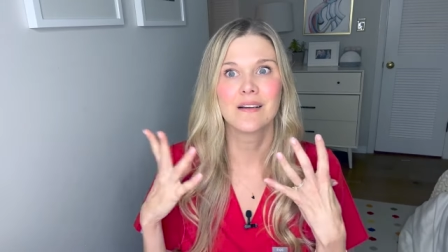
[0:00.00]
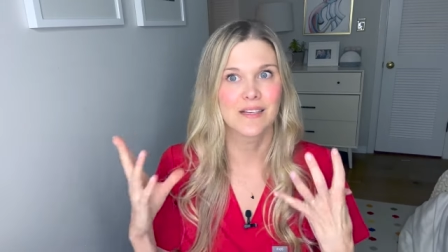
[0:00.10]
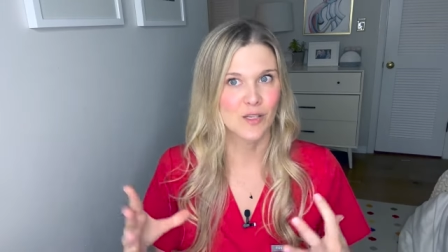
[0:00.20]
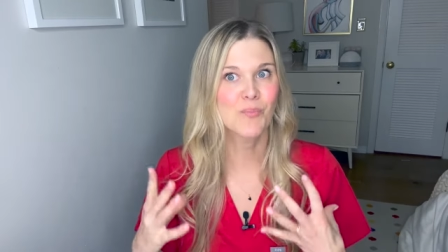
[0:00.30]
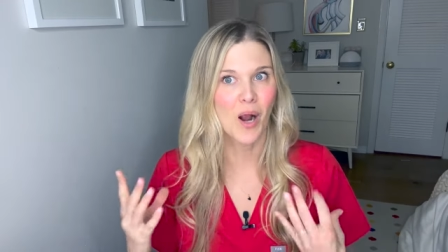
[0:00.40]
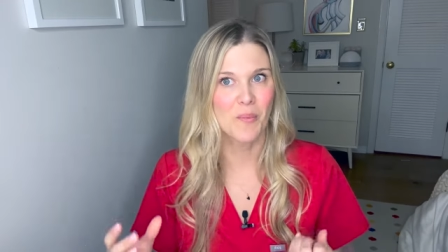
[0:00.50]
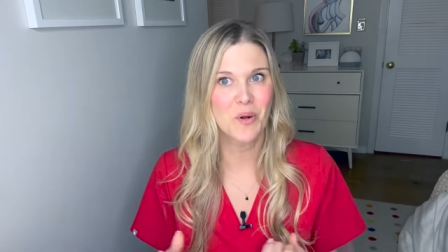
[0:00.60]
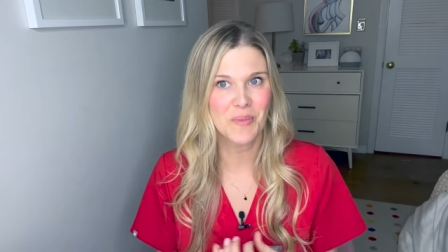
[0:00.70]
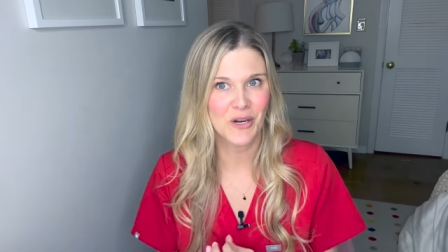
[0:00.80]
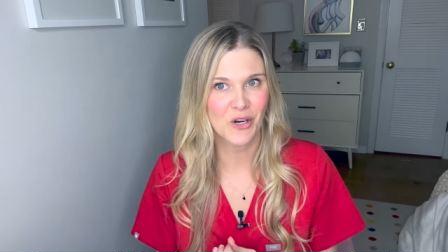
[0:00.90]
is a
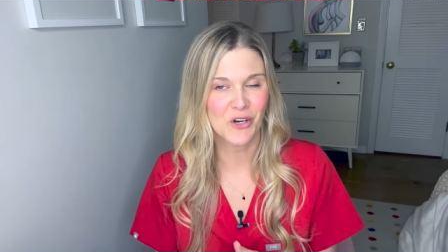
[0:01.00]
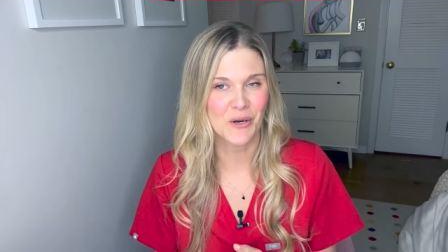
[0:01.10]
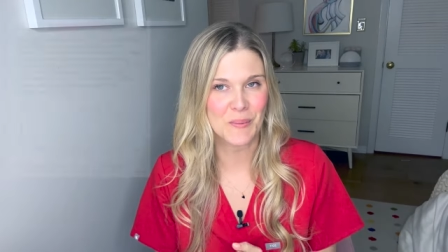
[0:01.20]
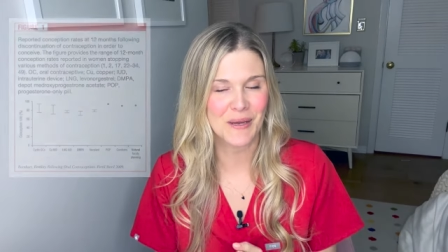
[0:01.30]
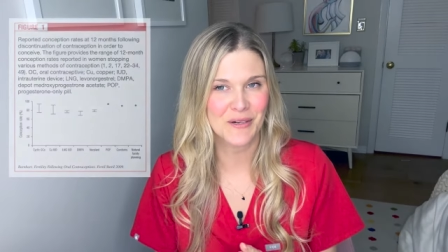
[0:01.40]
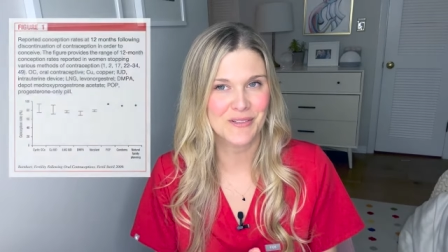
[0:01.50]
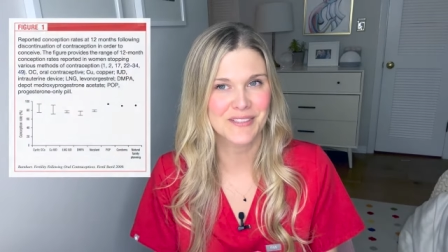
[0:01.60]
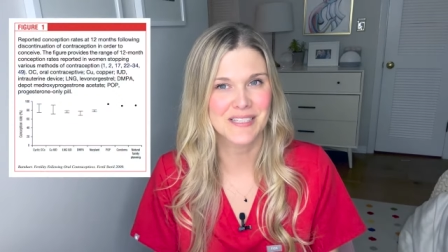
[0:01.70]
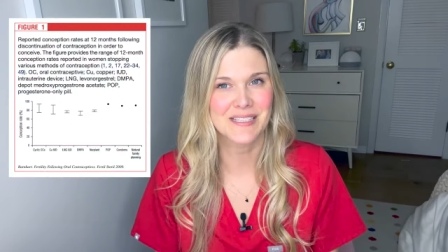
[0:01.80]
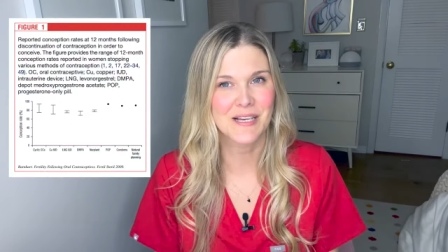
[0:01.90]
problem in our current medical
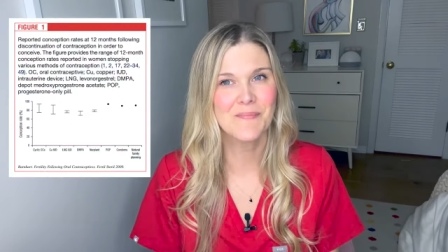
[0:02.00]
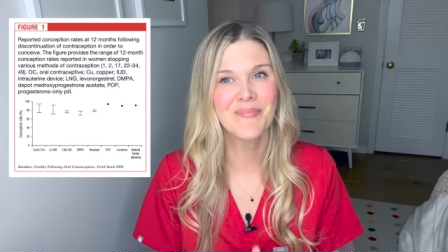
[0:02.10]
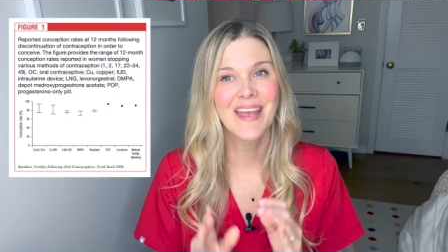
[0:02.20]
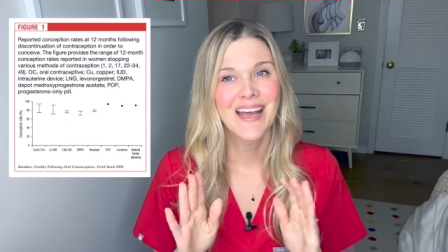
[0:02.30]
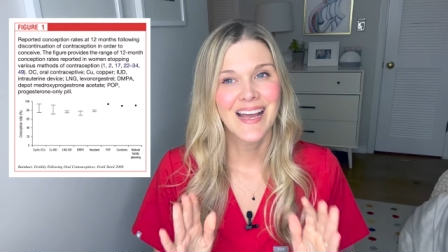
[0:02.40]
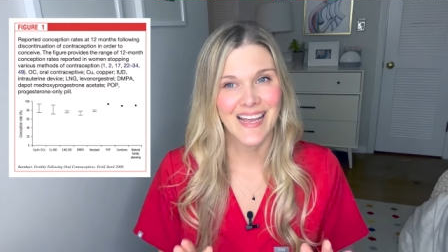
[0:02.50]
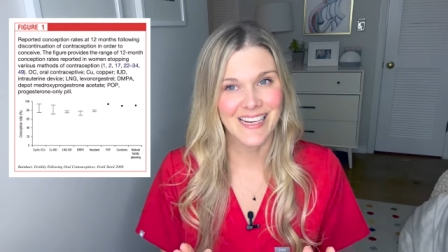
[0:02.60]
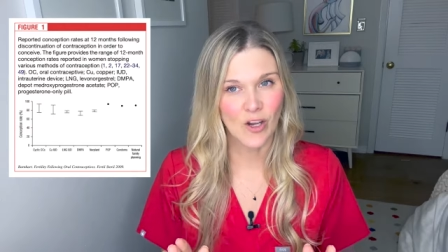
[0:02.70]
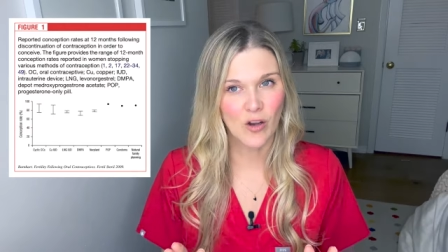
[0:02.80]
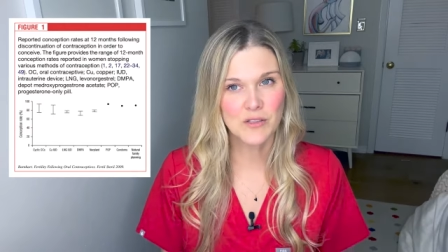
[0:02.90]
system.
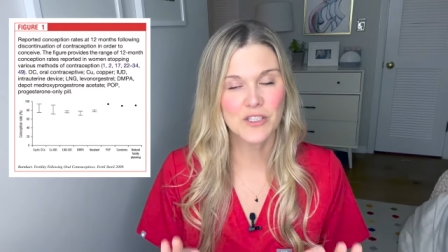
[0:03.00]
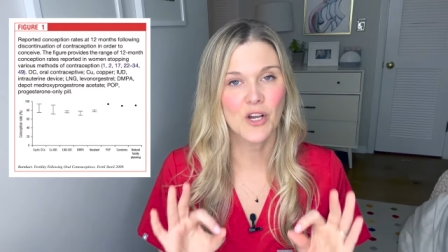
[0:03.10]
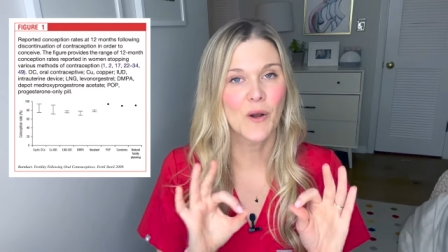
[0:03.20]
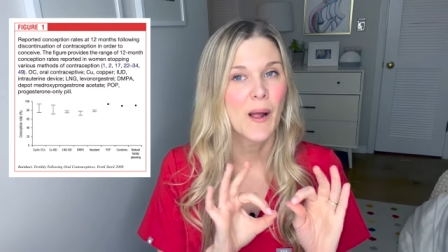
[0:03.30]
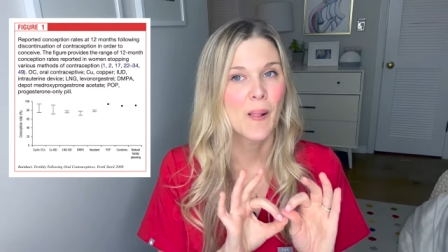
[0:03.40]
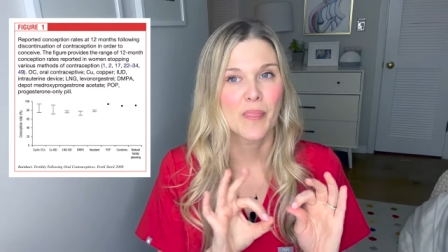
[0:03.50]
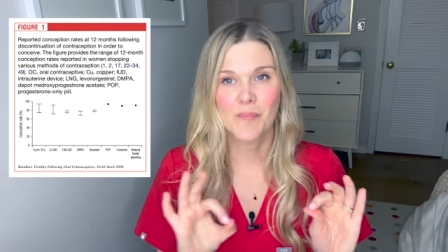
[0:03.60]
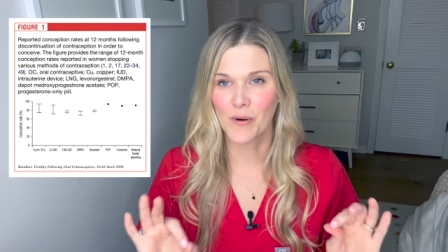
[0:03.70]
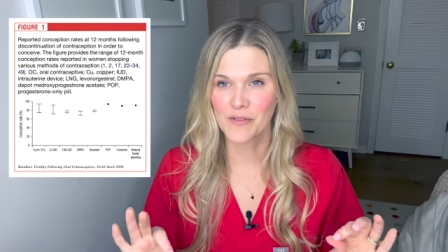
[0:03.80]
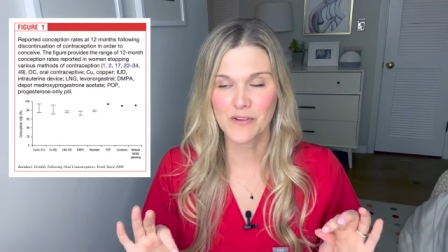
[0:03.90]
And also, the
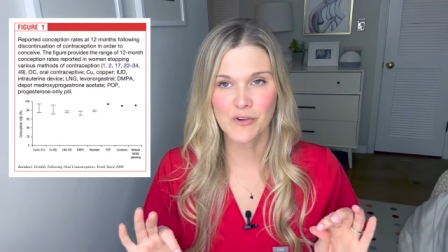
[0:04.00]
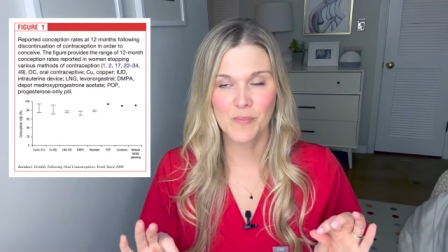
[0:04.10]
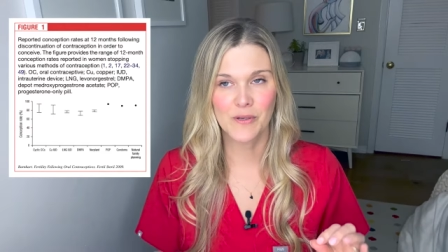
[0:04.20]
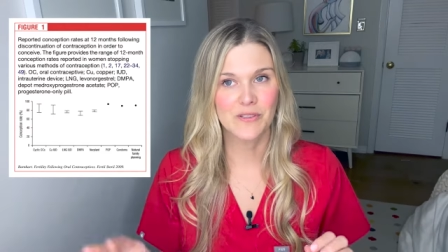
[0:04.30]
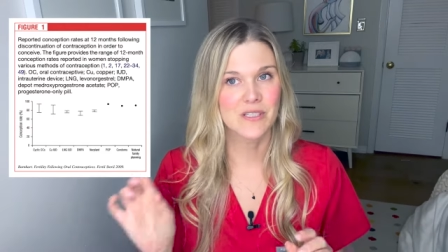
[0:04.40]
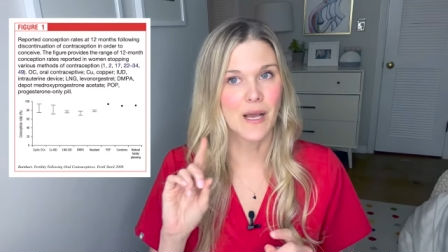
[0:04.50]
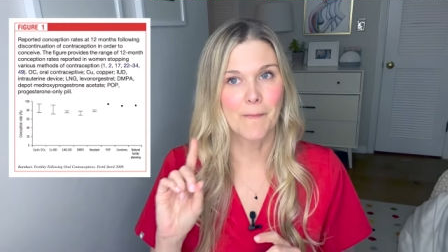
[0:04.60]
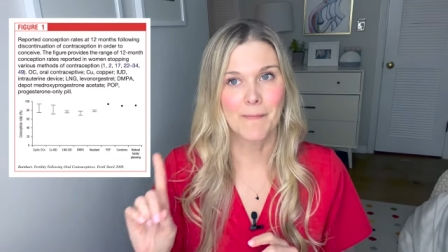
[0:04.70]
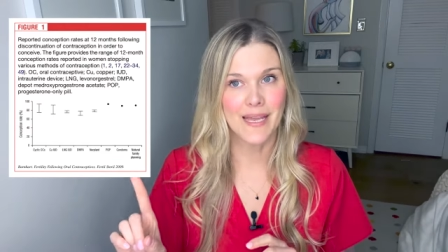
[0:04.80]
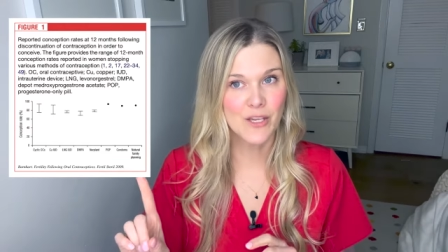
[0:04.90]
birth control pill does not
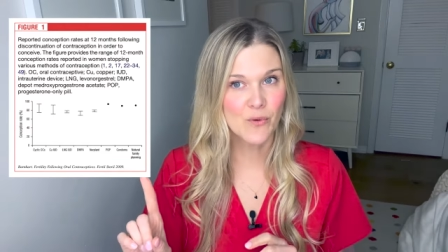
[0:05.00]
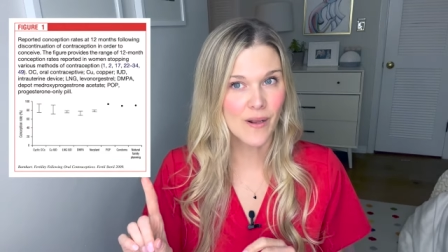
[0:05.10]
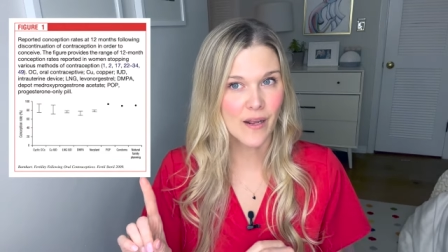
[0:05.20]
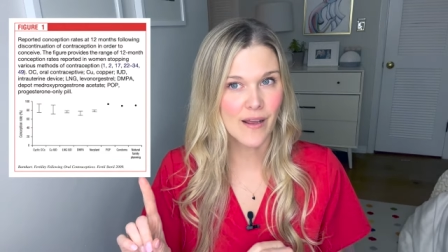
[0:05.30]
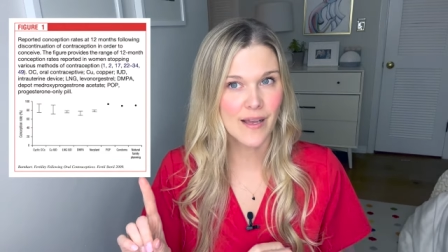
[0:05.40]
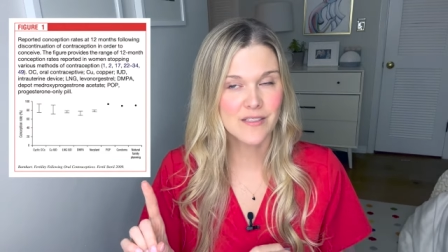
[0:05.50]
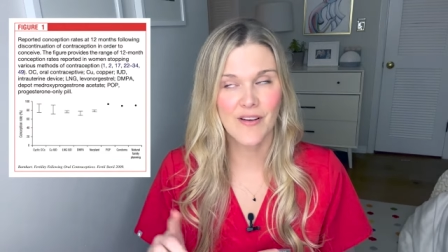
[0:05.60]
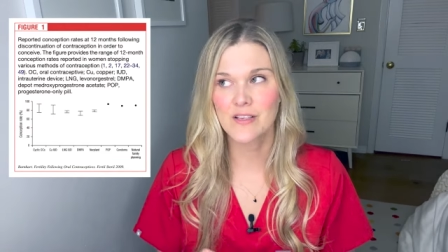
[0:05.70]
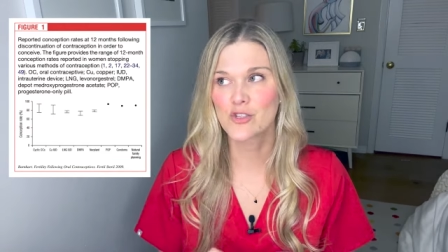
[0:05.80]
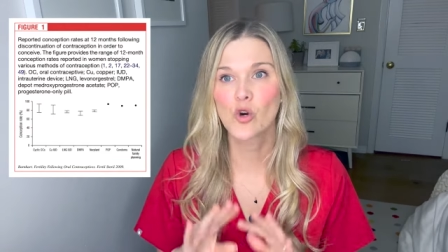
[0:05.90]
make you run out of eggs
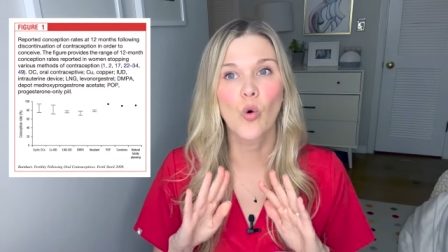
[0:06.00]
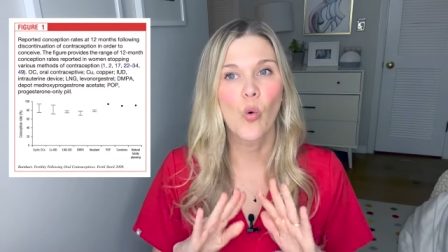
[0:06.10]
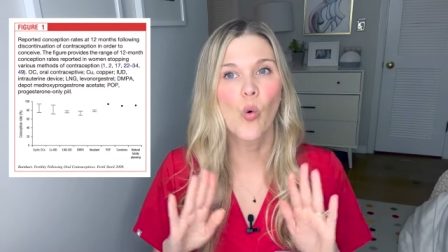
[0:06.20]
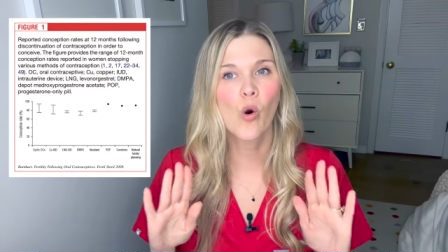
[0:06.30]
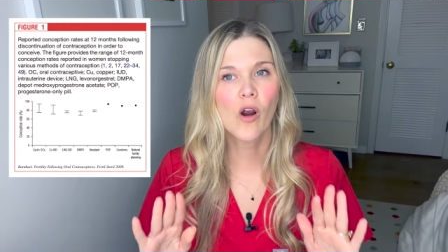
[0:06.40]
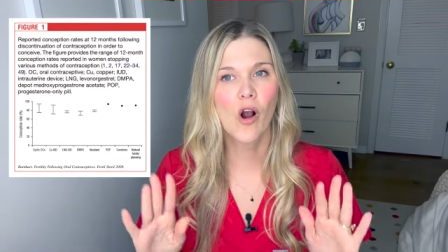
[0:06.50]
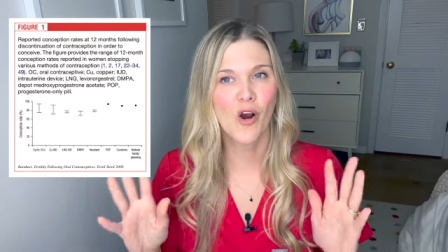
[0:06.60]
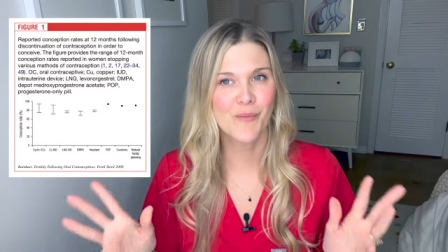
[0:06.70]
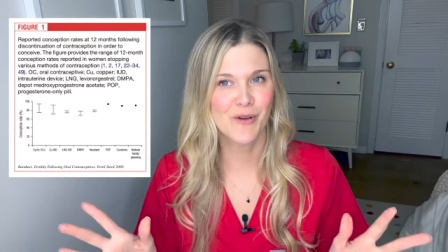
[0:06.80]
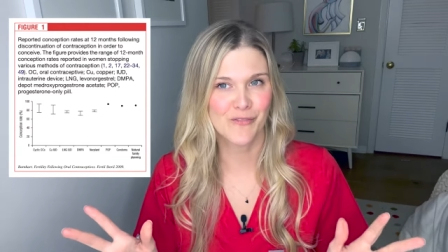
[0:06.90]
faster or
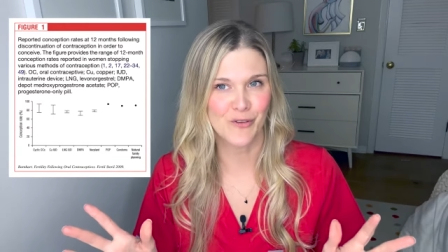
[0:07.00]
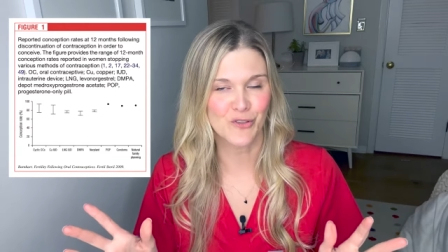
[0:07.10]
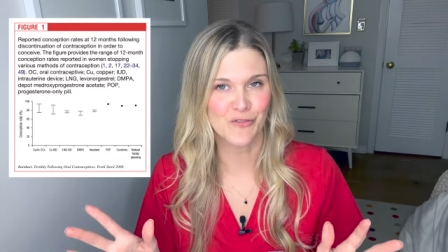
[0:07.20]
harm your future